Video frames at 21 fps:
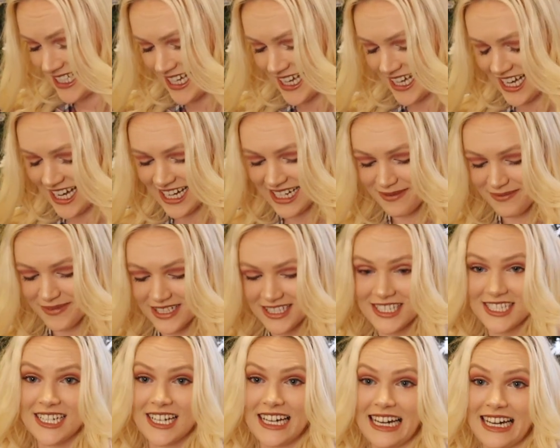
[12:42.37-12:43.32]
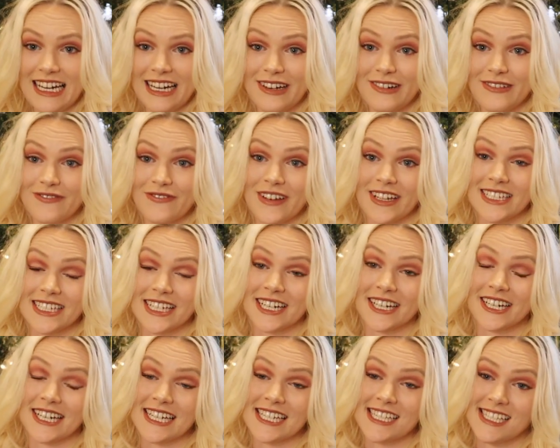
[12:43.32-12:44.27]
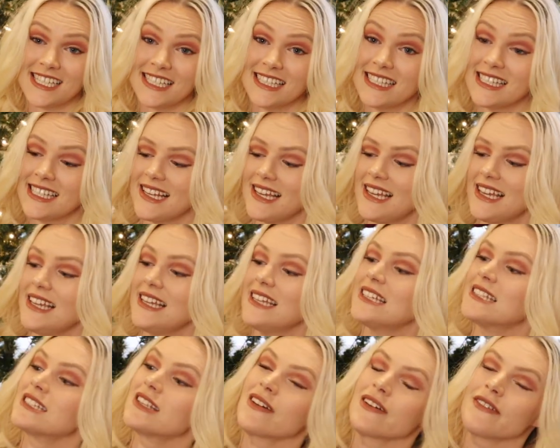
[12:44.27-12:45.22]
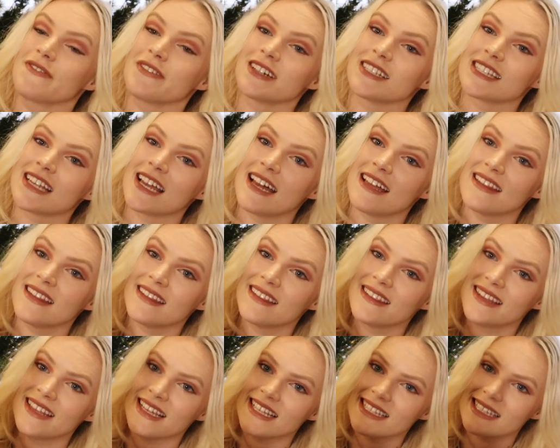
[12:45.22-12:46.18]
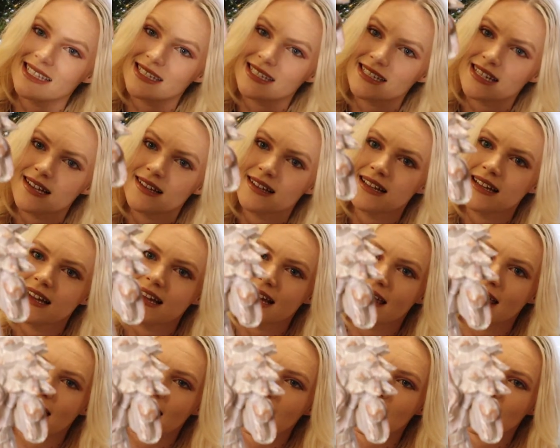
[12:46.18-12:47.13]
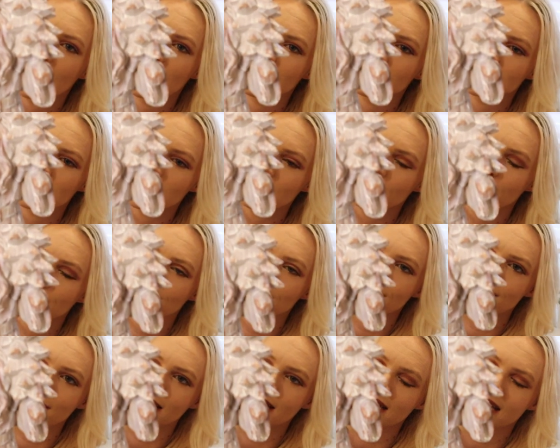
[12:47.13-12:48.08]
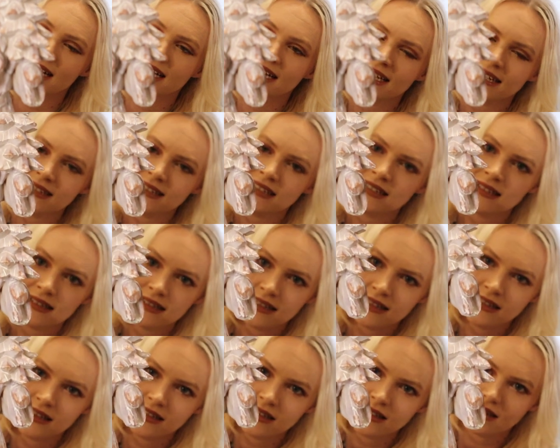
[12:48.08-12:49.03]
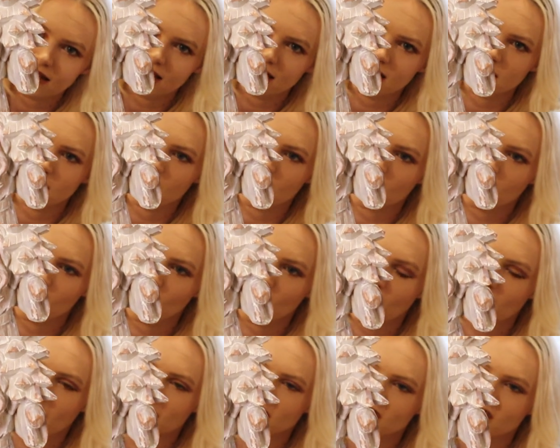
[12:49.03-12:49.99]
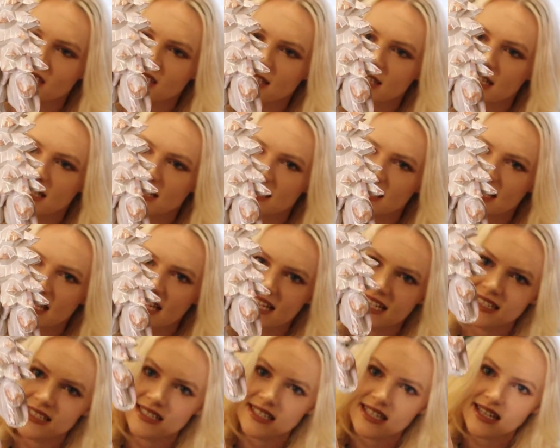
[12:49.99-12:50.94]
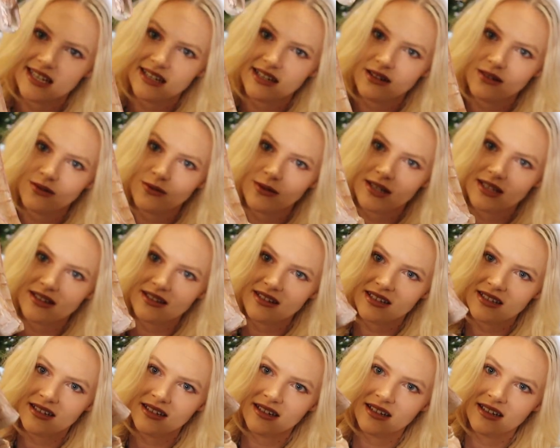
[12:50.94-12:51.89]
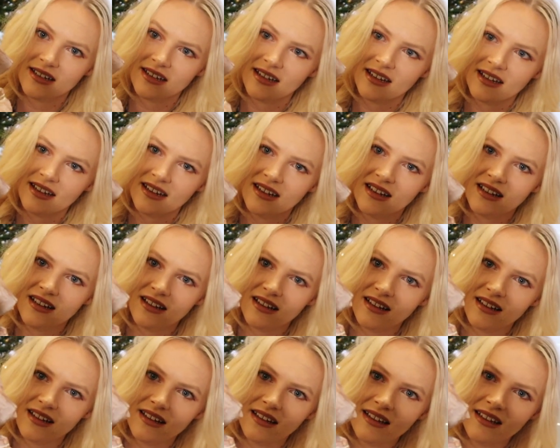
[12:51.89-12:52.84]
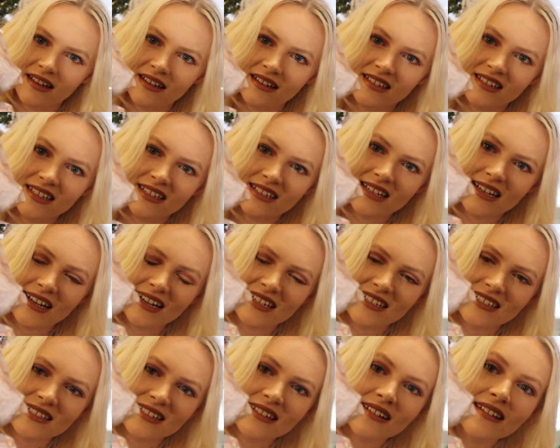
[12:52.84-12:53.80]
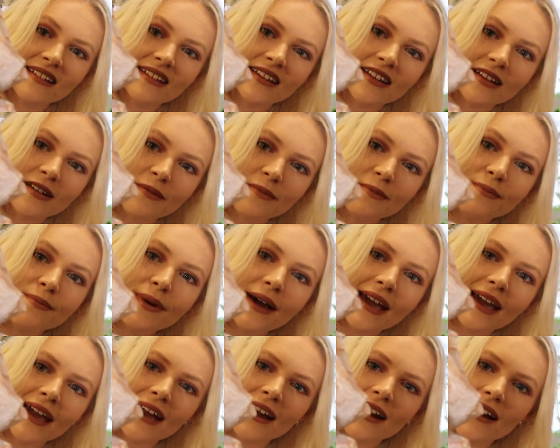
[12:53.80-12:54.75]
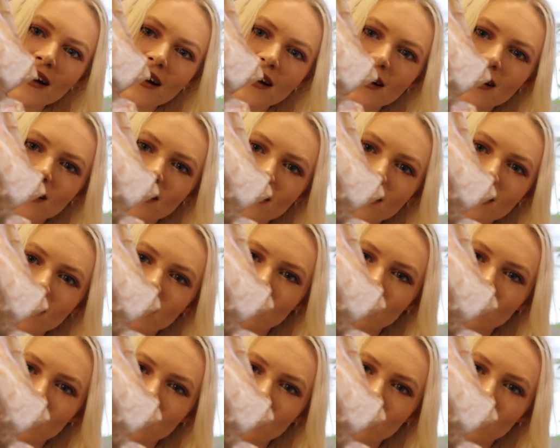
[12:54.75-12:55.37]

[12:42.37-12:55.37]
I got a bunch of fun decorations. I first got this handsome man, this gorgeous Santa with, and he has a little bear.